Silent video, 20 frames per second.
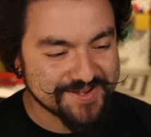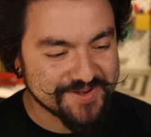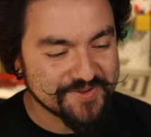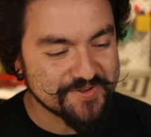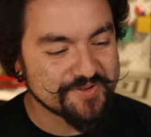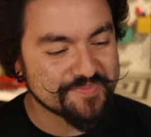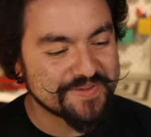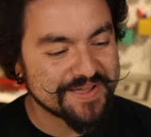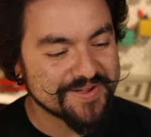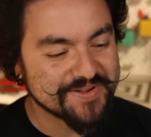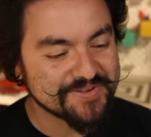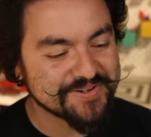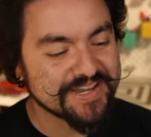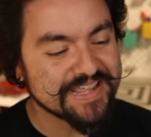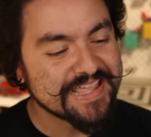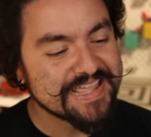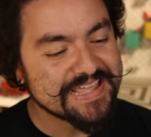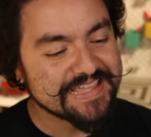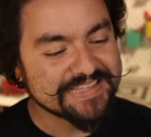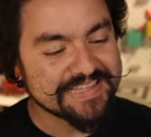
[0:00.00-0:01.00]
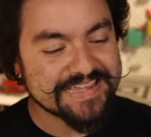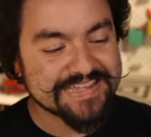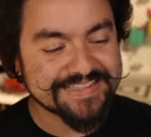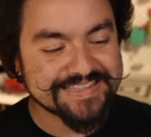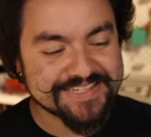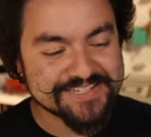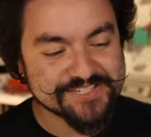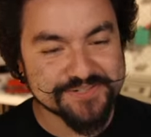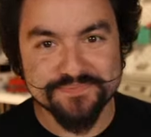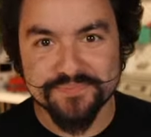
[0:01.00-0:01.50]
know about, like
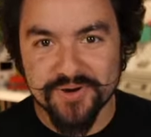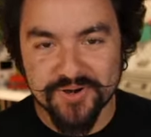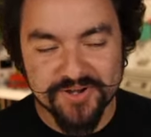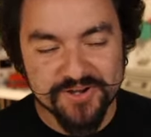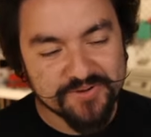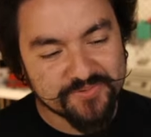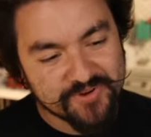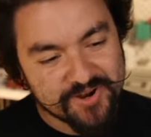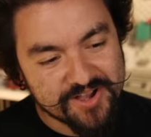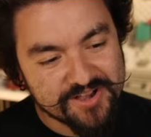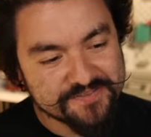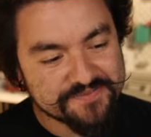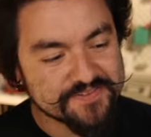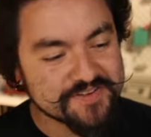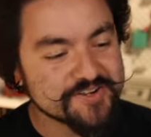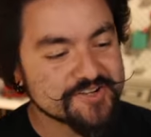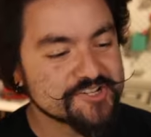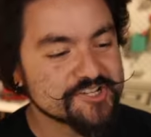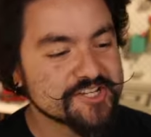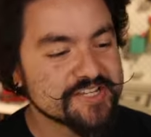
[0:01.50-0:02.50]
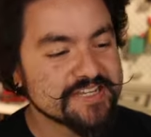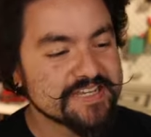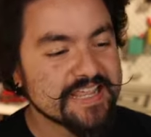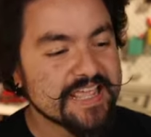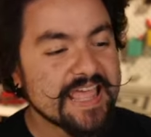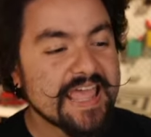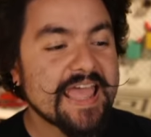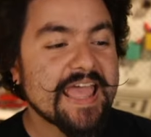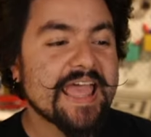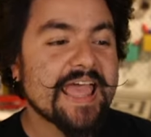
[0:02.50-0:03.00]
this mark raw function
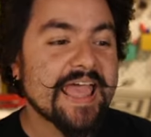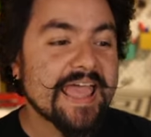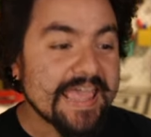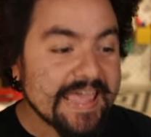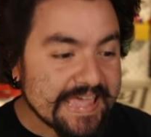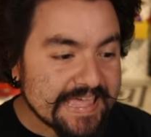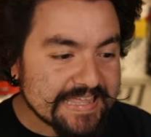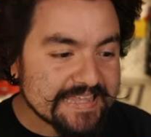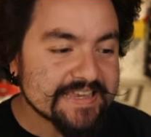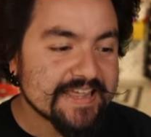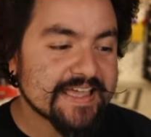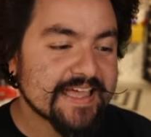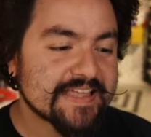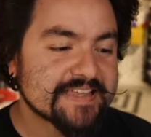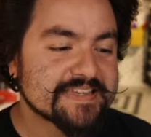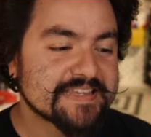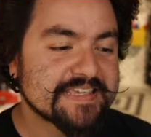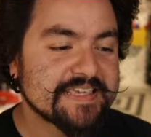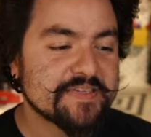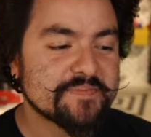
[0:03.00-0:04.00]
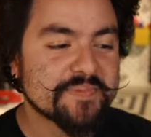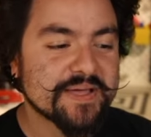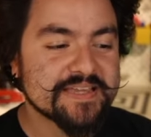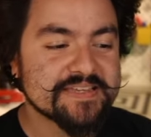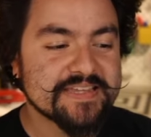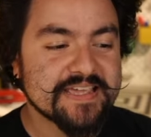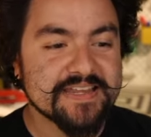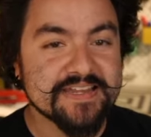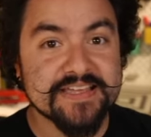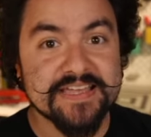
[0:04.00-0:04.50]
and I had to keep my
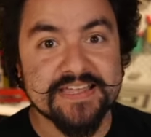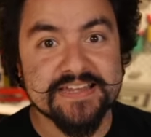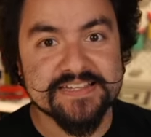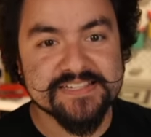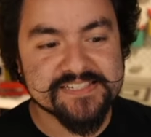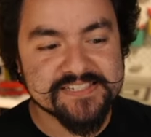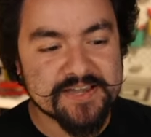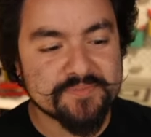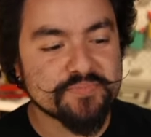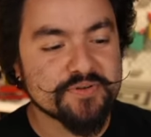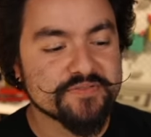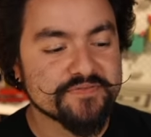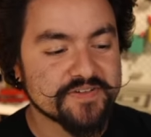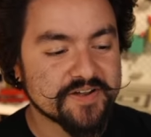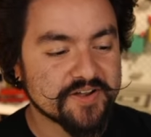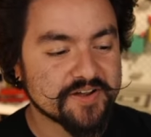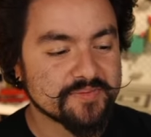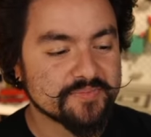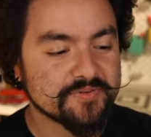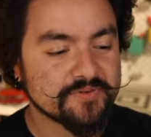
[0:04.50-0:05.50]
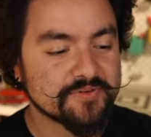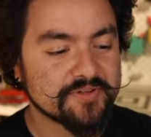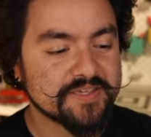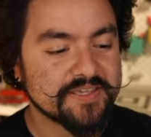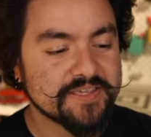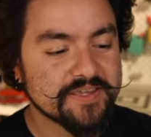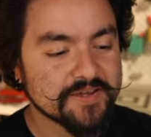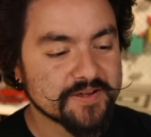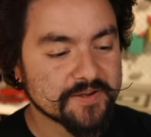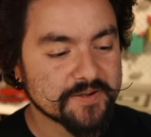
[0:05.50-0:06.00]
data in a separate variable
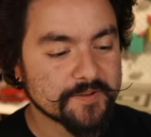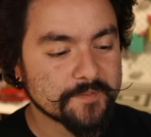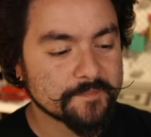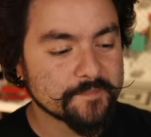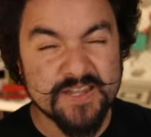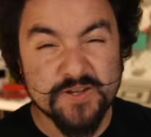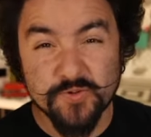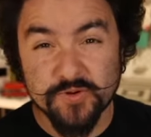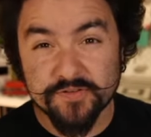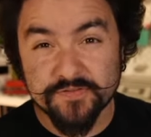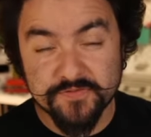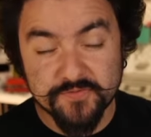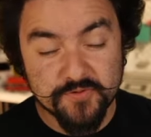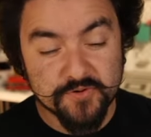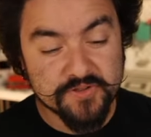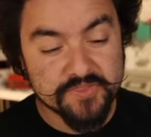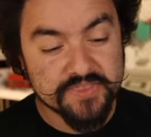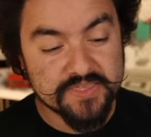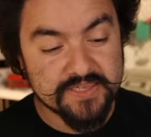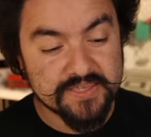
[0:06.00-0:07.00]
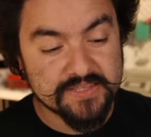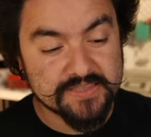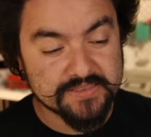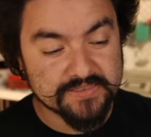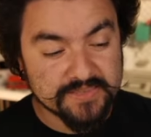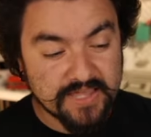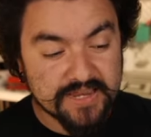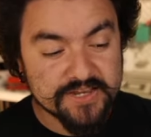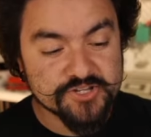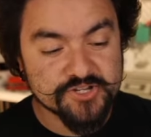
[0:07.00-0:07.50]
here in order for the
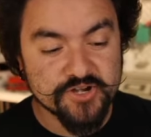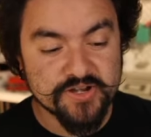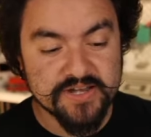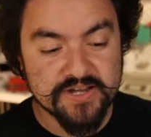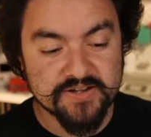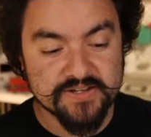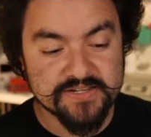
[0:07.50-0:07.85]
line chart here